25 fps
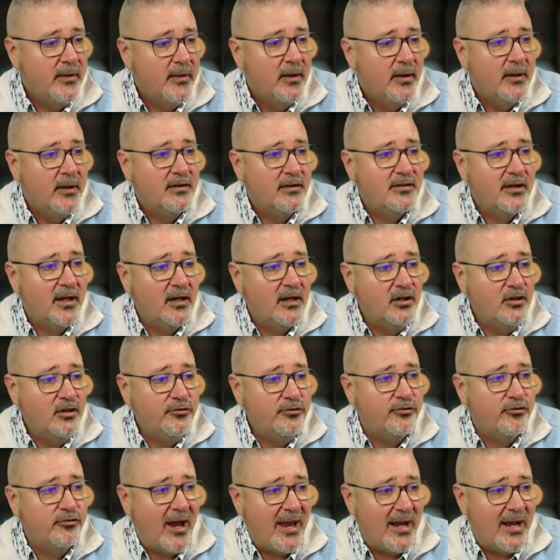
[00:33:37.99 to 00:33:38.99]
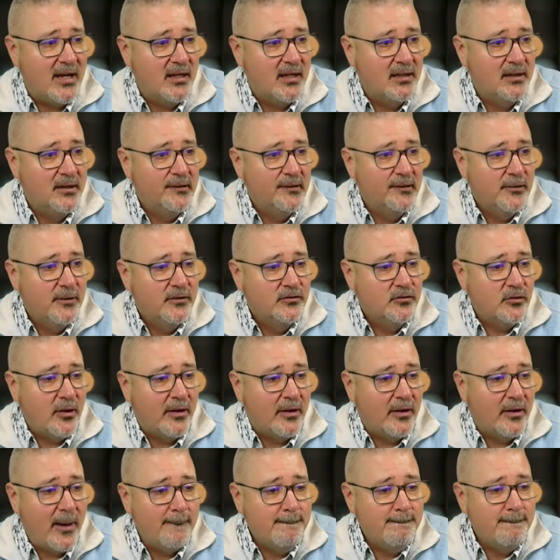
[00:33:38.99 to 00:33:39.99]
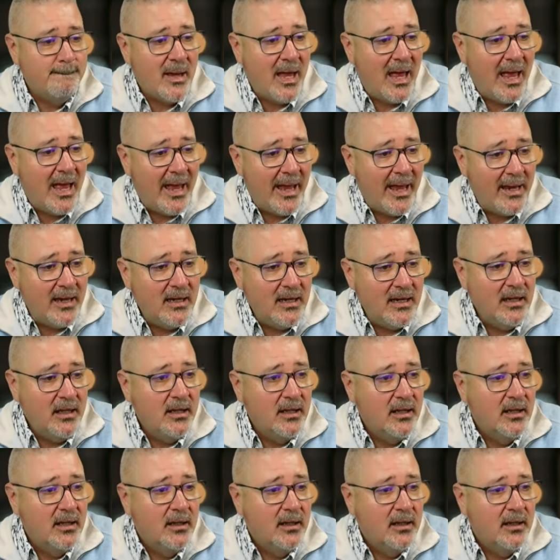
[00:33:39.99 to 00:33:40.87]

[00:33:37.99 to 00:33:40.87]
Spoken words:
because I got to do Fred. So I've got mine.